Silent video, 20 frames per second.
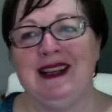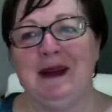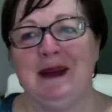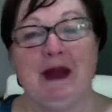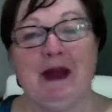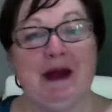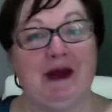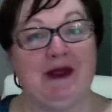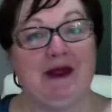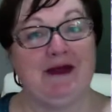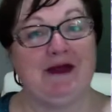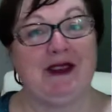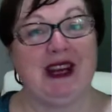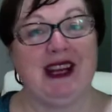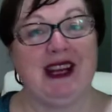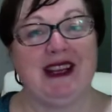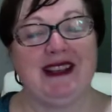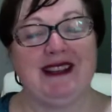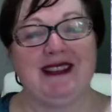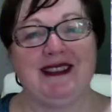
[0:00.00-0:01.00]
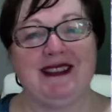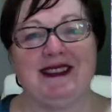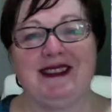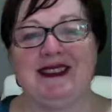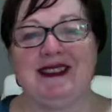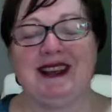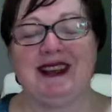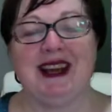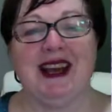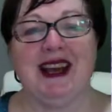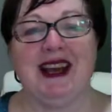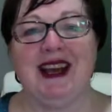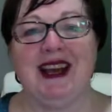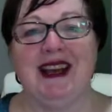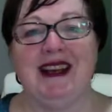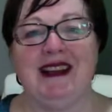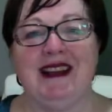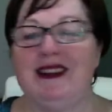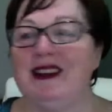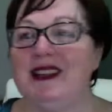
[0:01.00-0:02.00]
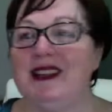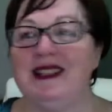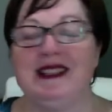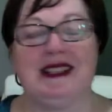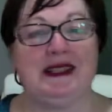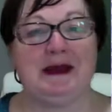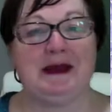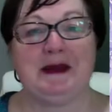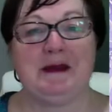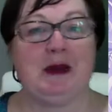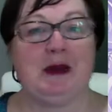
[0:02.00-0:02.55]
be with friends, and I didn't,